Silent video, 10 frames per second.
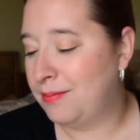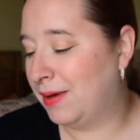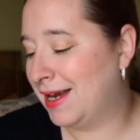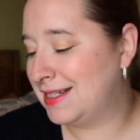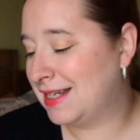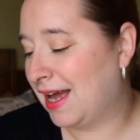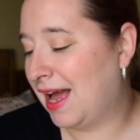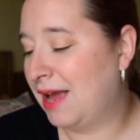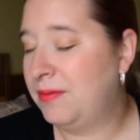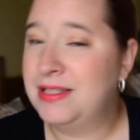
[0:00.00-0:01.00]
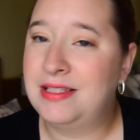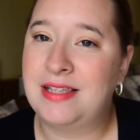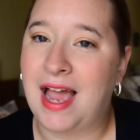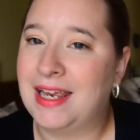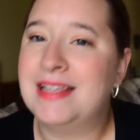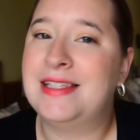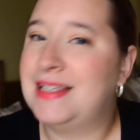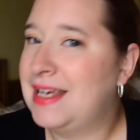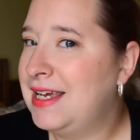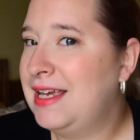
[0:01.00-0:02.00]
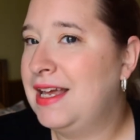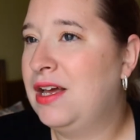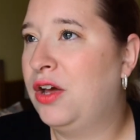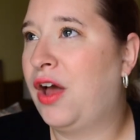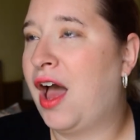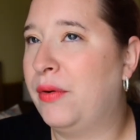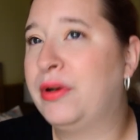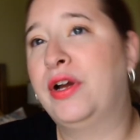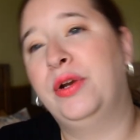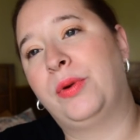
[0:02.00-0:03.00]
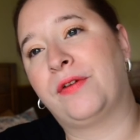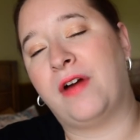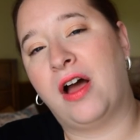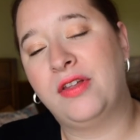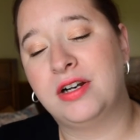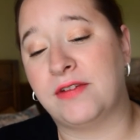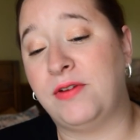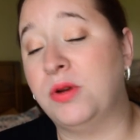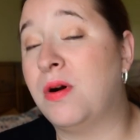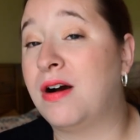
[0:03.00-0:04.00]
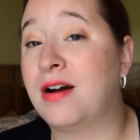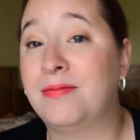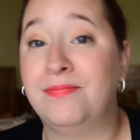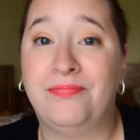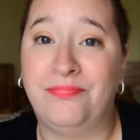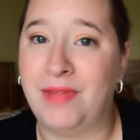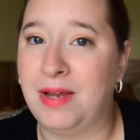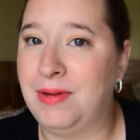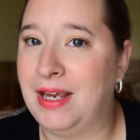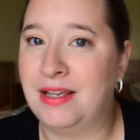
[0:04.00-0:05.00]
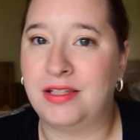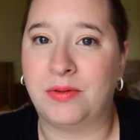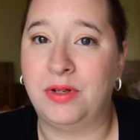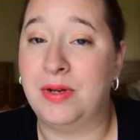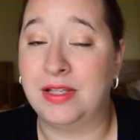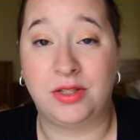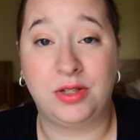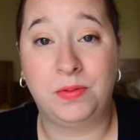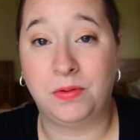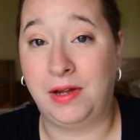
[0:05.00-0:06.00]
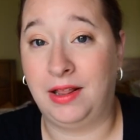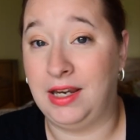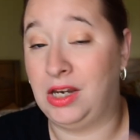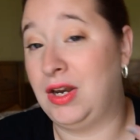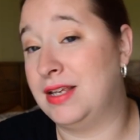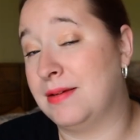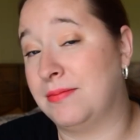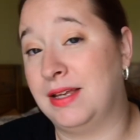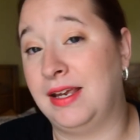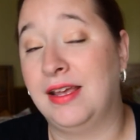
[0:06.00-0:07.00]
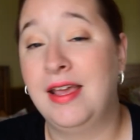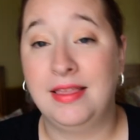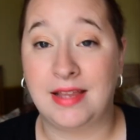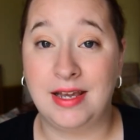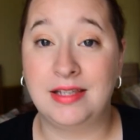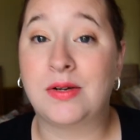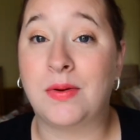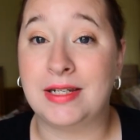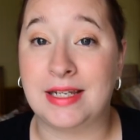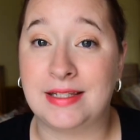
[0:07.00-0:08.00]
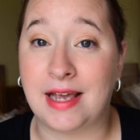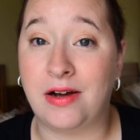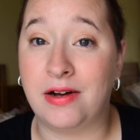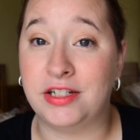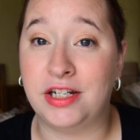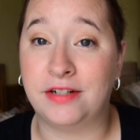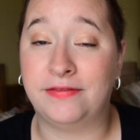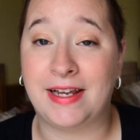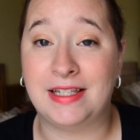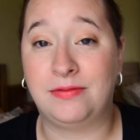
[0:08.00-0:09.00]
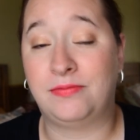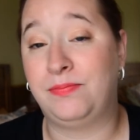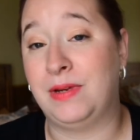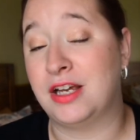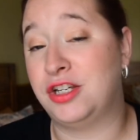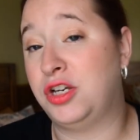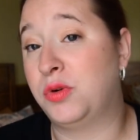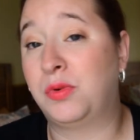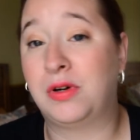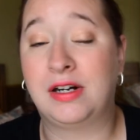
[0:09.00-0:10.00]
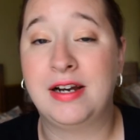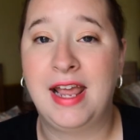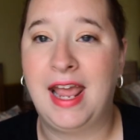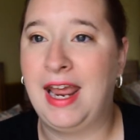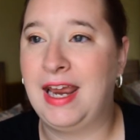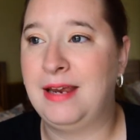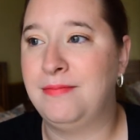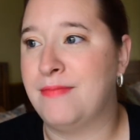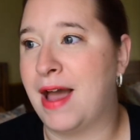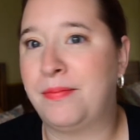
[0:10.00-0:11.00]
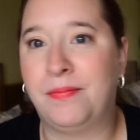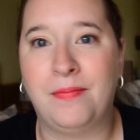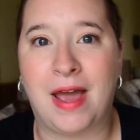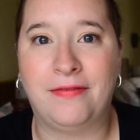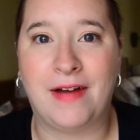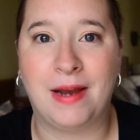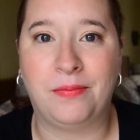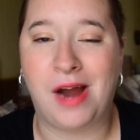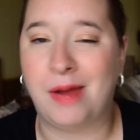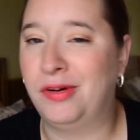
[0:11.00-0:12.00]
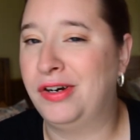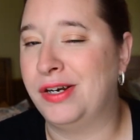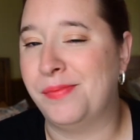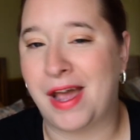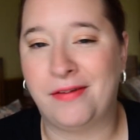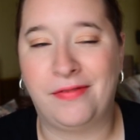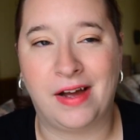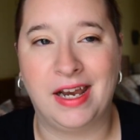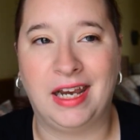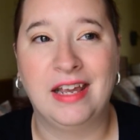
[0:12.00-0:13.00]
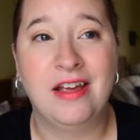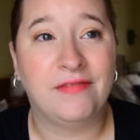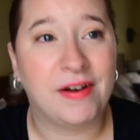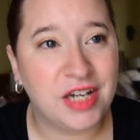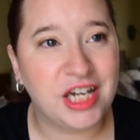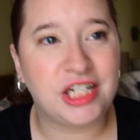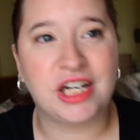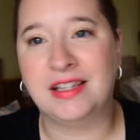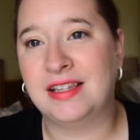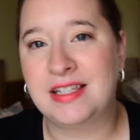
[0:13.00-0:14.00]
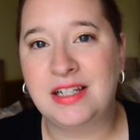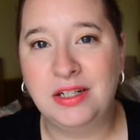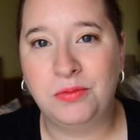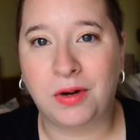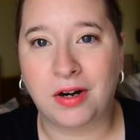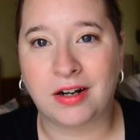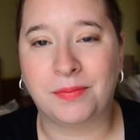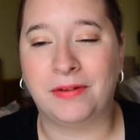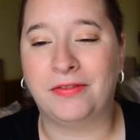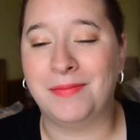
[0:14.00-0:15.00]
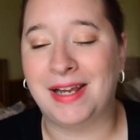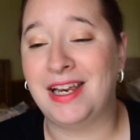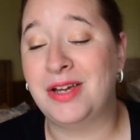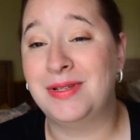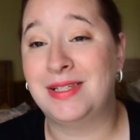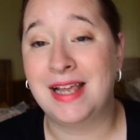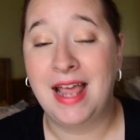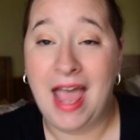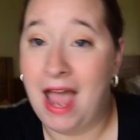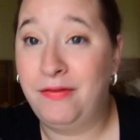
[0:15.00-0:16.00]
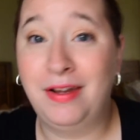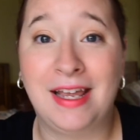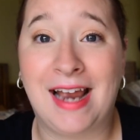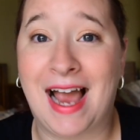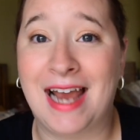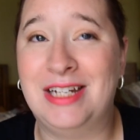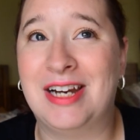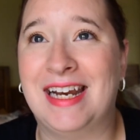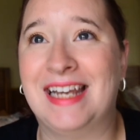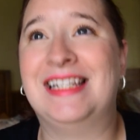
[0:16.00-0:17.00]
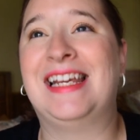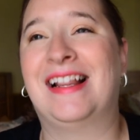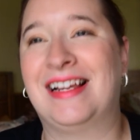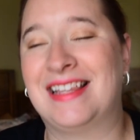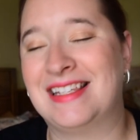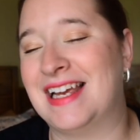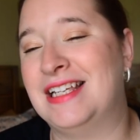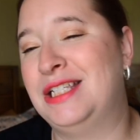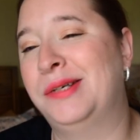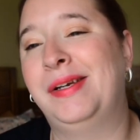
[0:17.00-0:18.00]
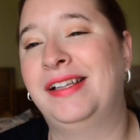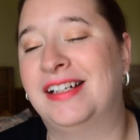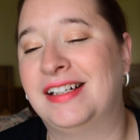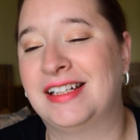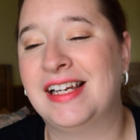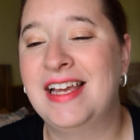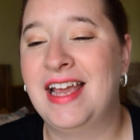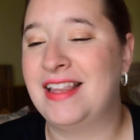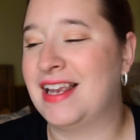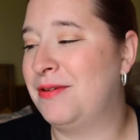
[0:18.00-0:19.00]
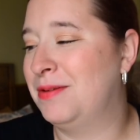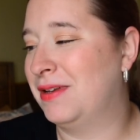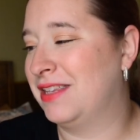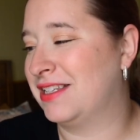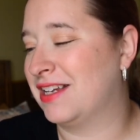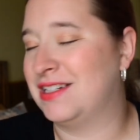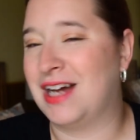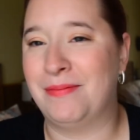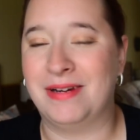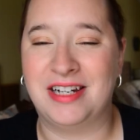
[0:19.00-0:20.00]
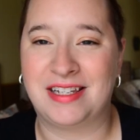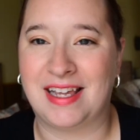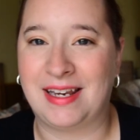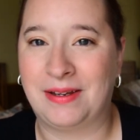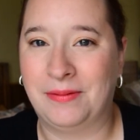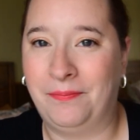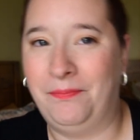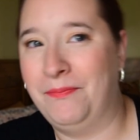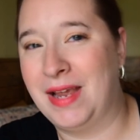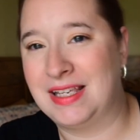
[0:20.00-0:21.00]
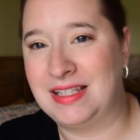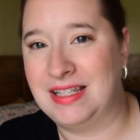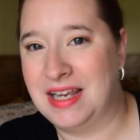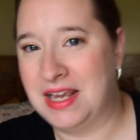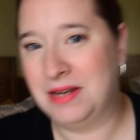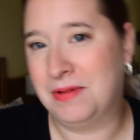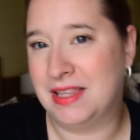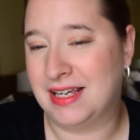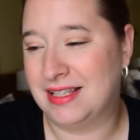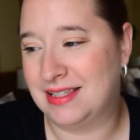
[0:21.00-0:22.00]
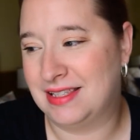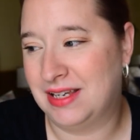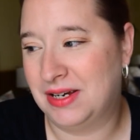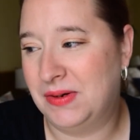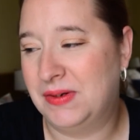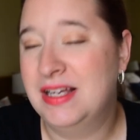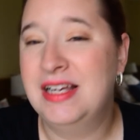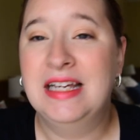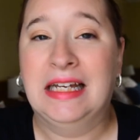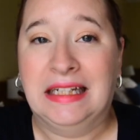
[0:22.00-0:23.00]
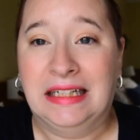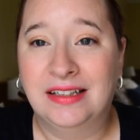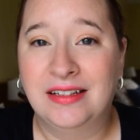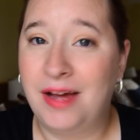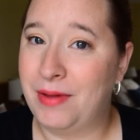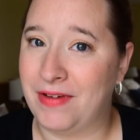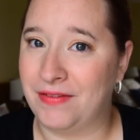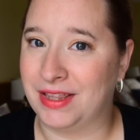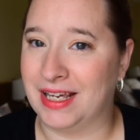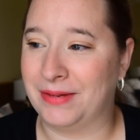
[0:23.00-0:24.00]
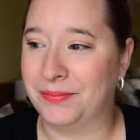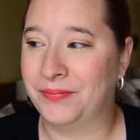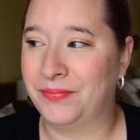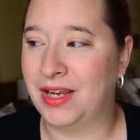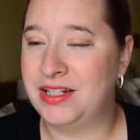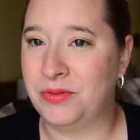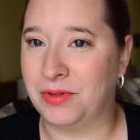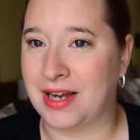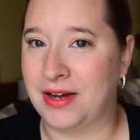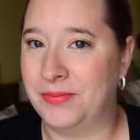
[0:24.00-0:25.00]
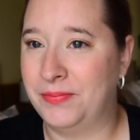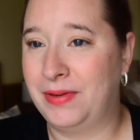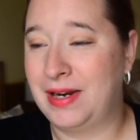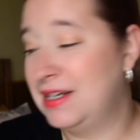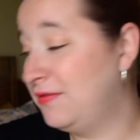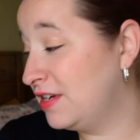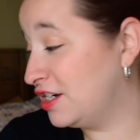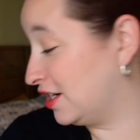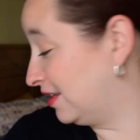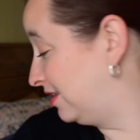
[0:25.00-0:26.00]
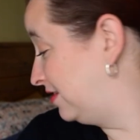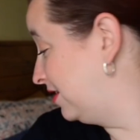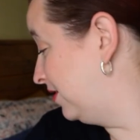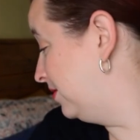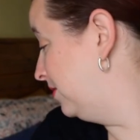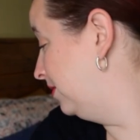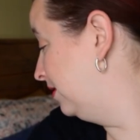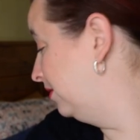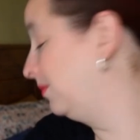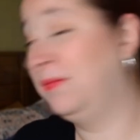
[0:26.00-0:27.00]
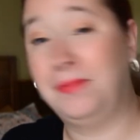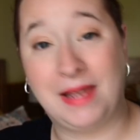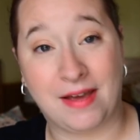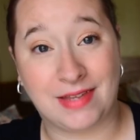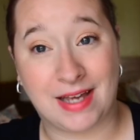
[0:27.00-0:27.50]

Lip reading: but I can see how it could work for others if you are maybe someone who is super oily and you need something that is going to set onto your face because you wore a mattifying primer and a mattifying foundation. This could work, but for me, I use everything hydrating to get like this nice dewy look, and then I would put this on top and it just like mixed in with it. So not my favorite thing. It didn't work out, but I did finish it, so we have